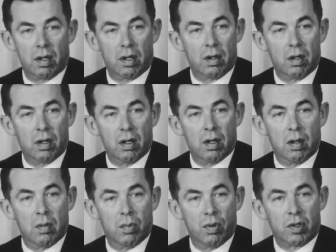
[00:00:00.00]
the
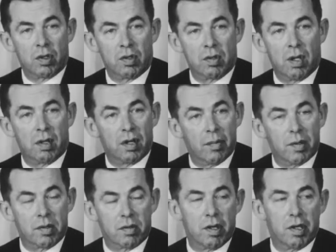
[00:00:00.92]
books on
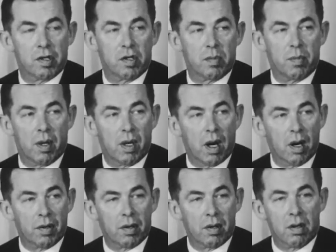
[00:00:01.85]
demonstrations by
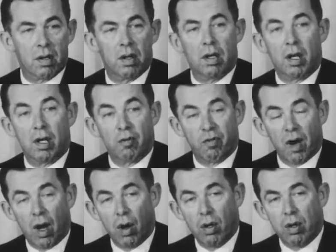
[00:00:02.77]
Arthur and
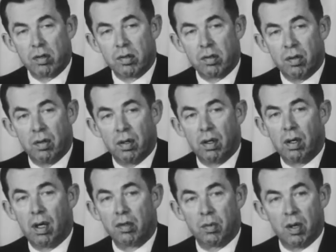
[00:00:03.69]
Fowles,
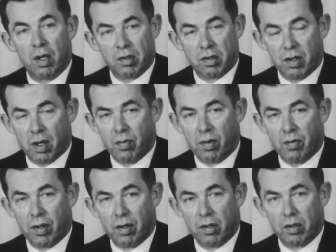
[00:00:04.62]
as well as a number
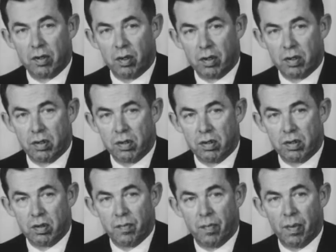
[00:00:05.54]
of other sources.
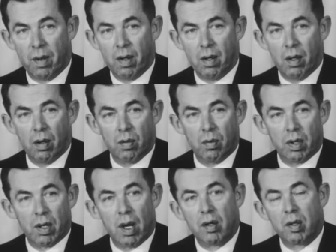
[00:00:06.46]

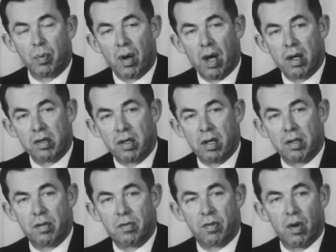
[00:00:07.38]
We're now in the
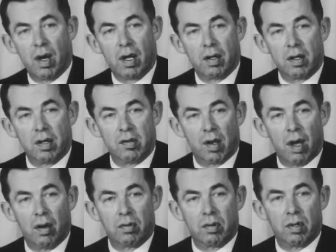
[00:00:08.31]
process of trying these
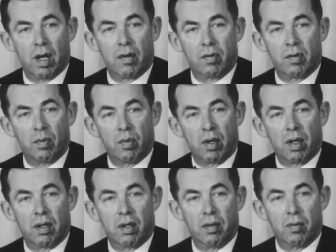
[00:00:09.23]
out, and after
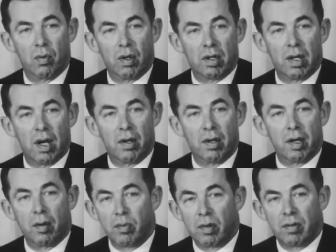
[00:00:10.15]
we have worked out
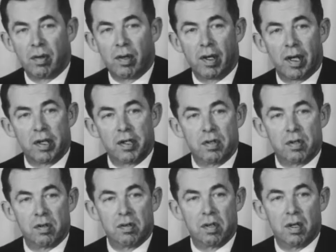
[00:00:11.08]
a number of
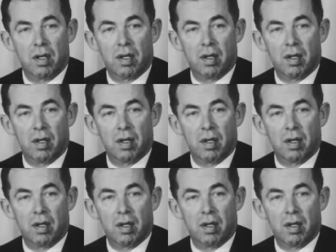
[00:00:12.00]
variations,